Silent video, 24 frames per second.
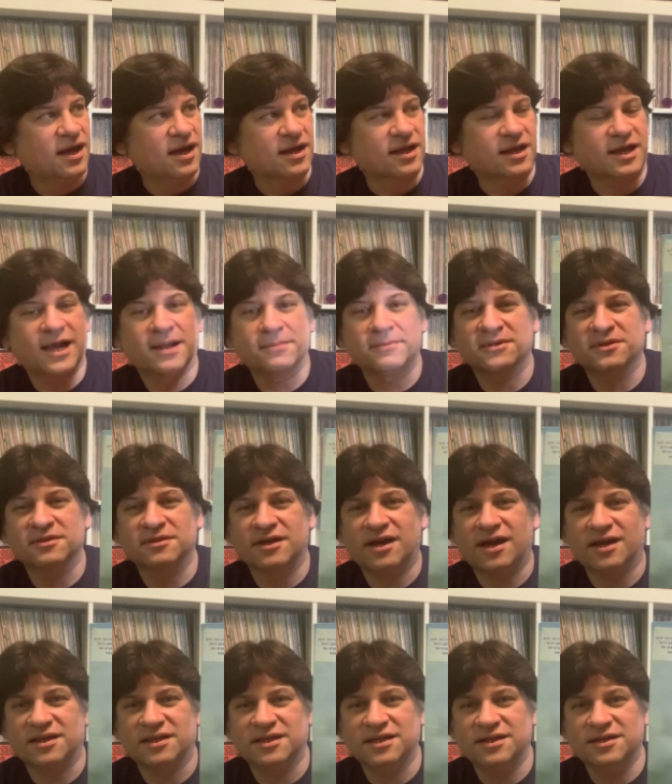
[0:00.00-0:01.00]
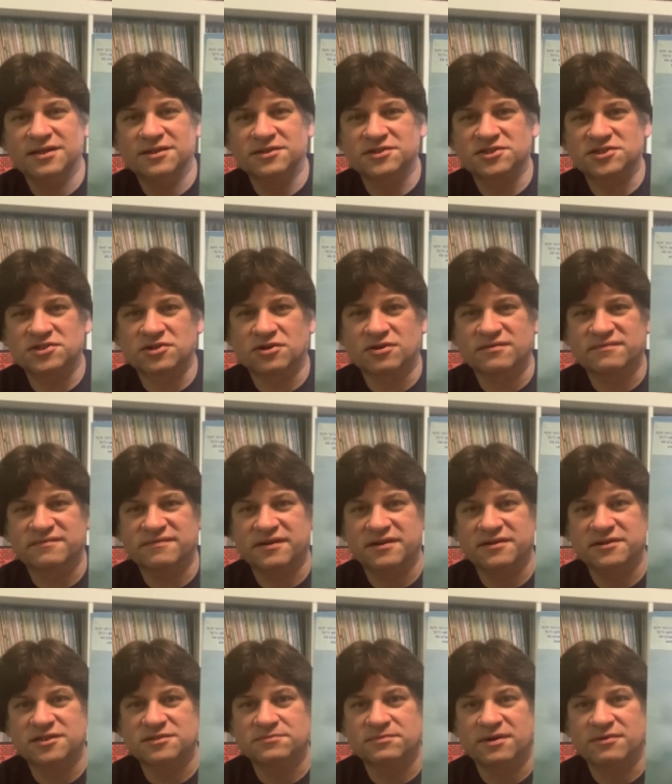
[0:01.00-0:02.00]
Captain Lockheed and the
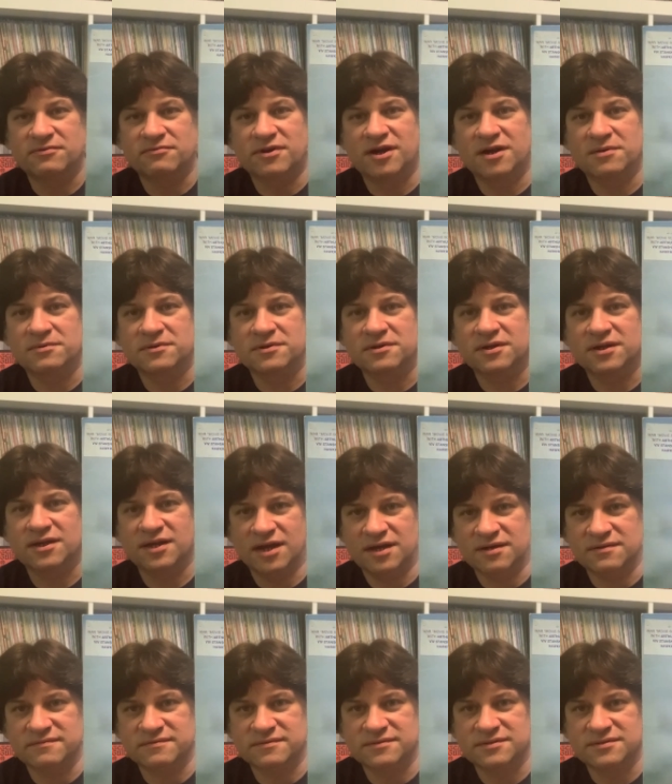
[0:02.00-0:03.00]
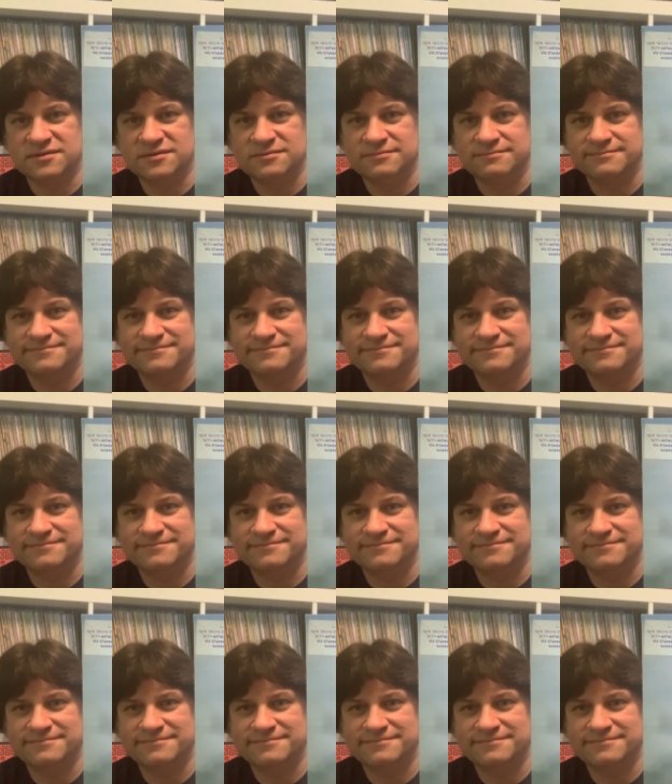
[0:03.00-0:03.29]
Starfighters by Robert Calvert.